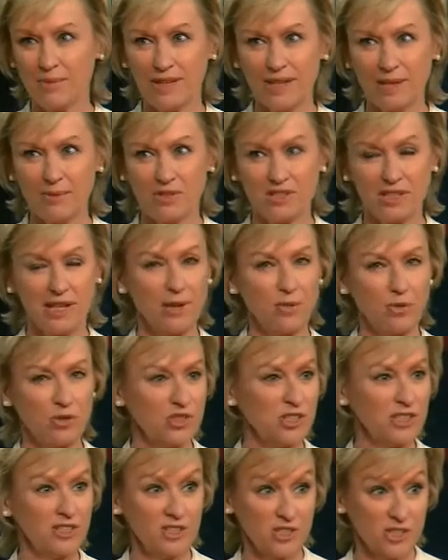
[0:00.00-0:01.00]
mean, it was like
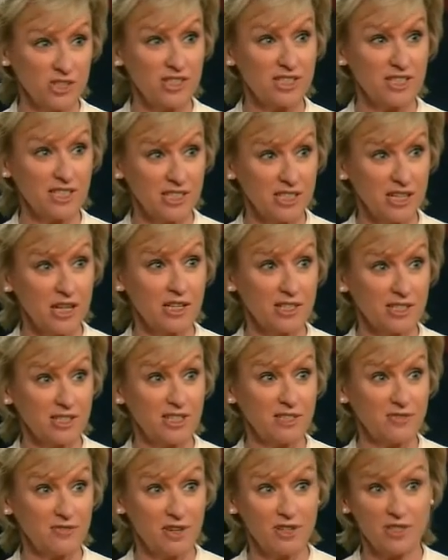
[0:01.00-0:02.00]
watching Nijinsky dance,
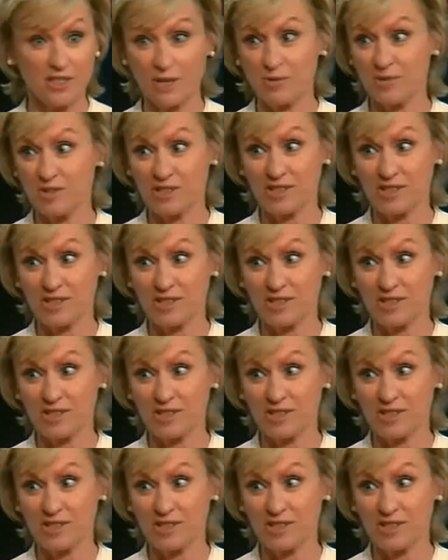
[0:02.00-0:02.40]
as far as I was